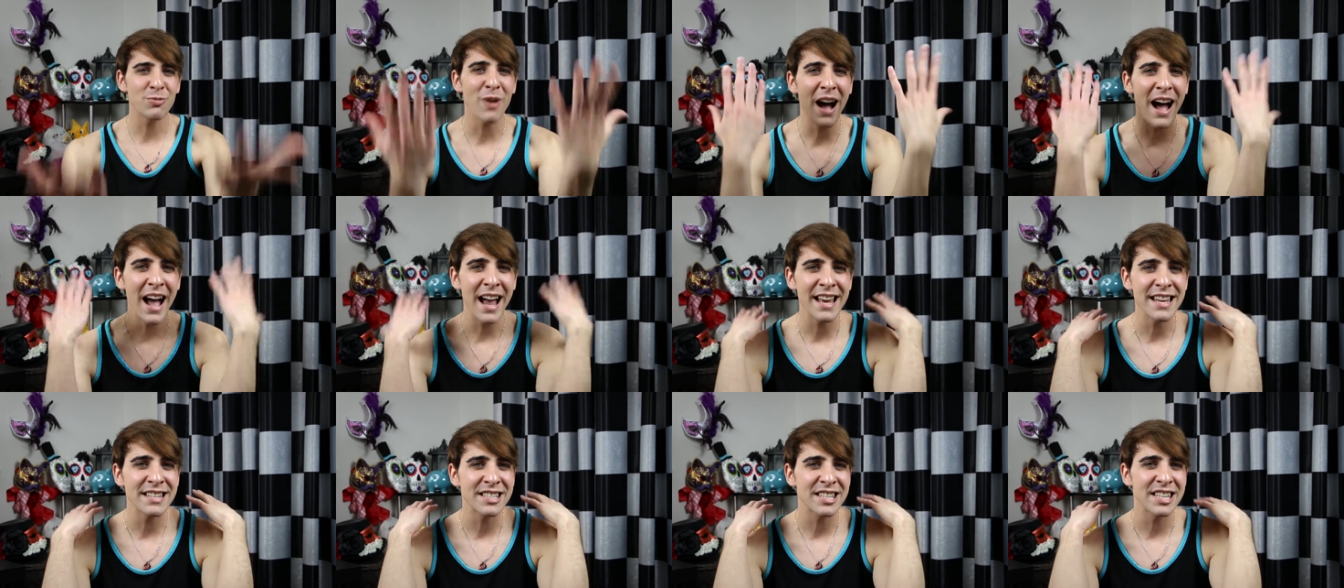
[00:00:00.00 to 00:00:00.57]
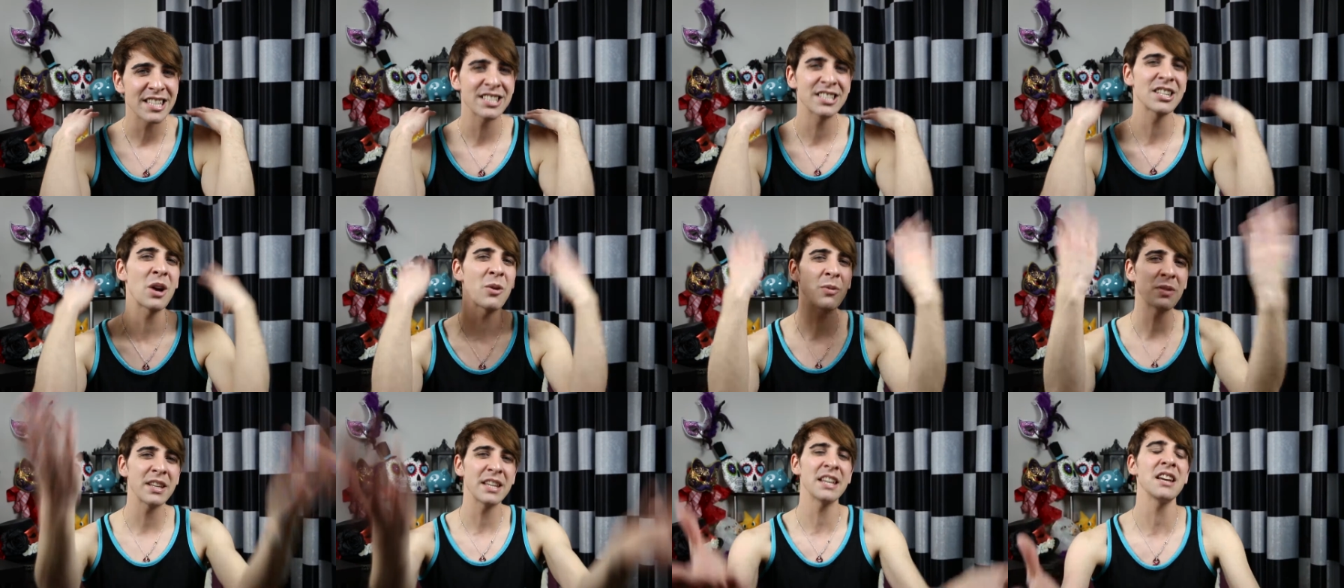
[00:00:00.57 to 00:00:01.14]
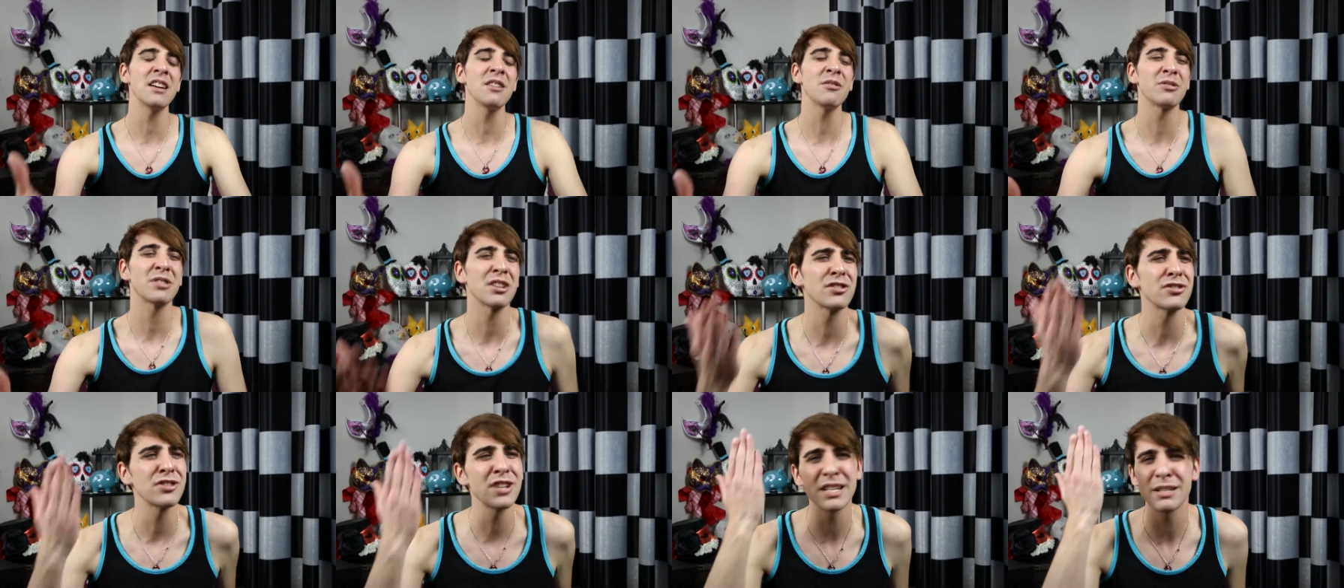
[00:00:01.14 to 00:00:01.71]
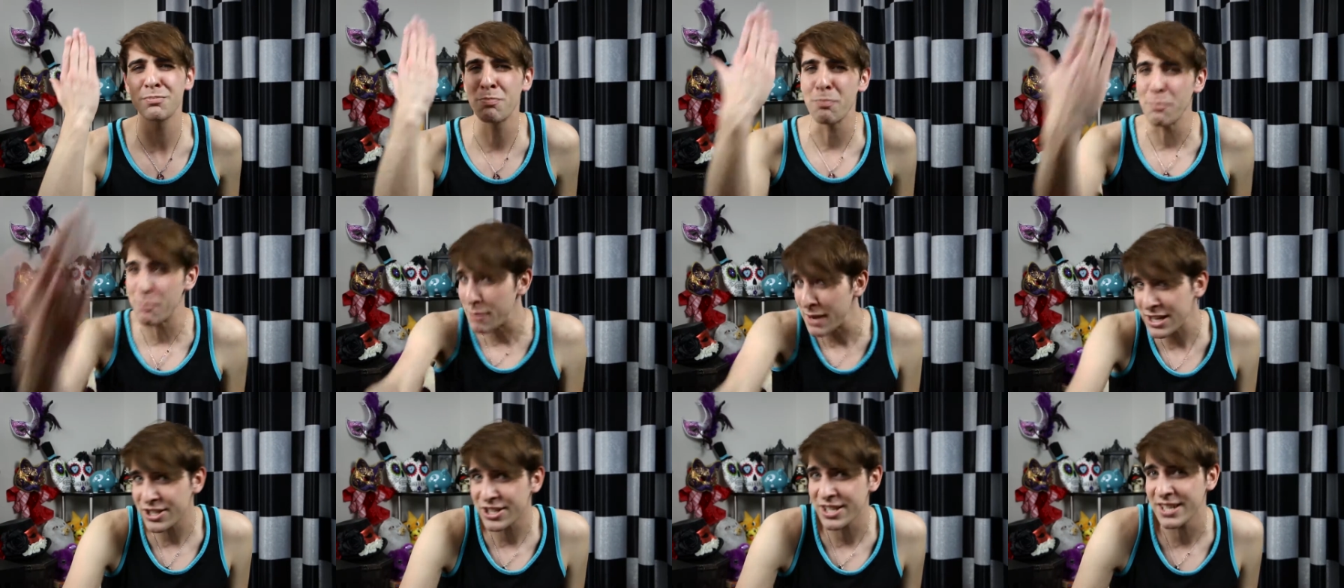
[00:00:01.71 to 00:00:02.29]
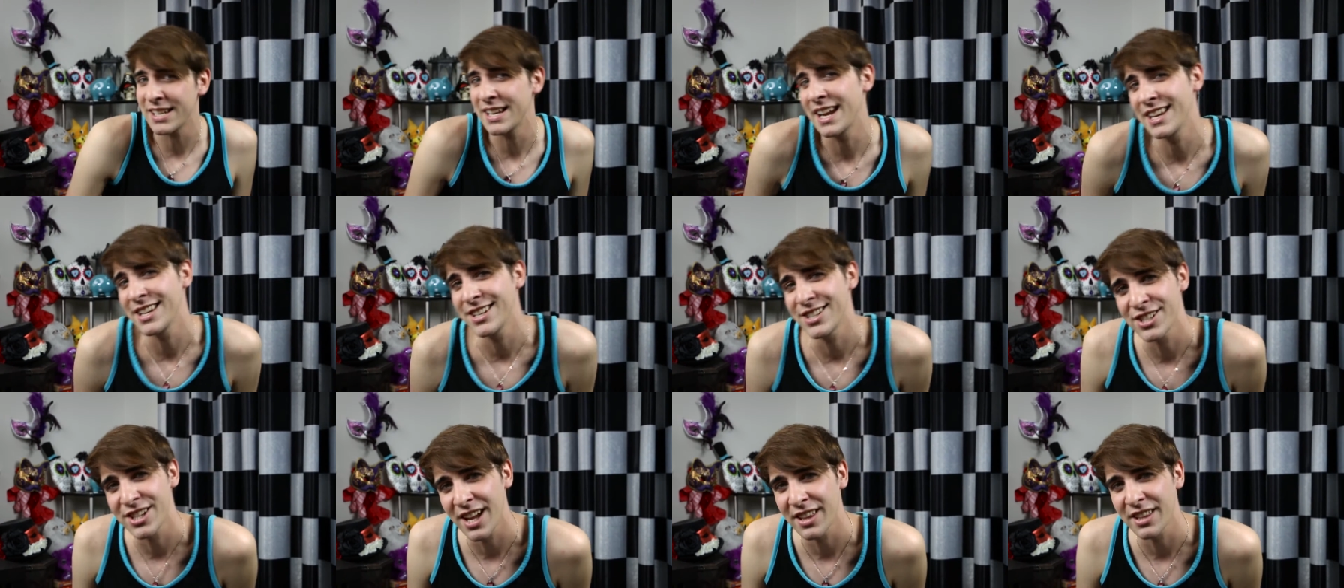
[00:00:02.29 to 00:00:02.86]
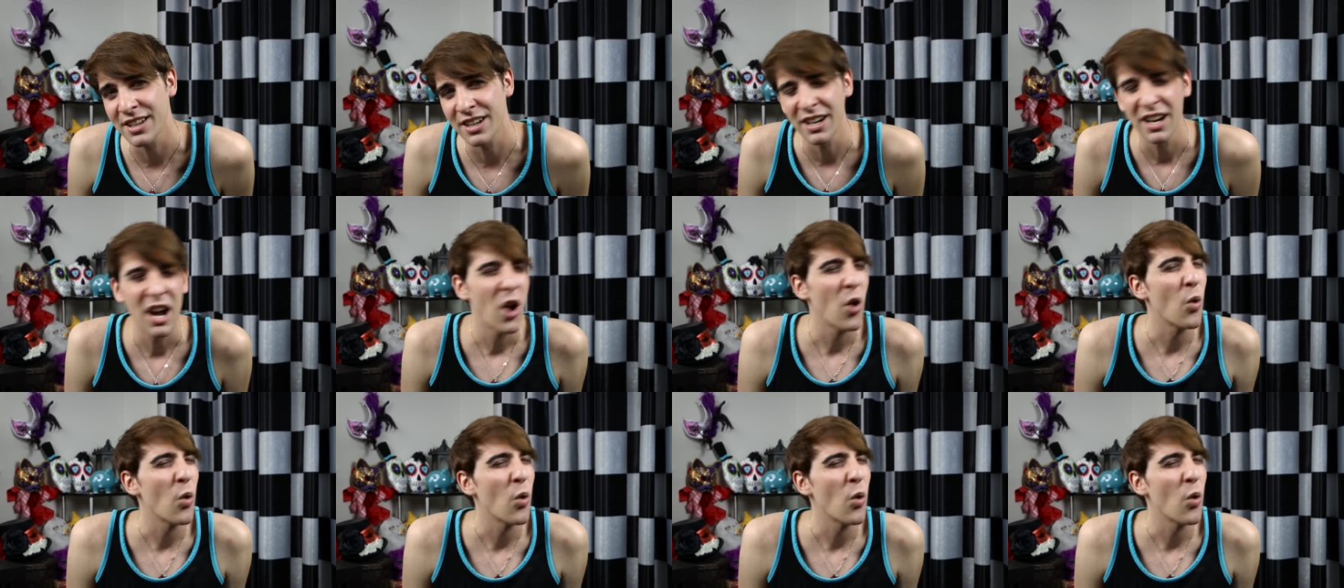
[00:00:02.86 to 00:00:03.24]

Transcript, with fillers: Why is this so cute? They're just bitching at each other.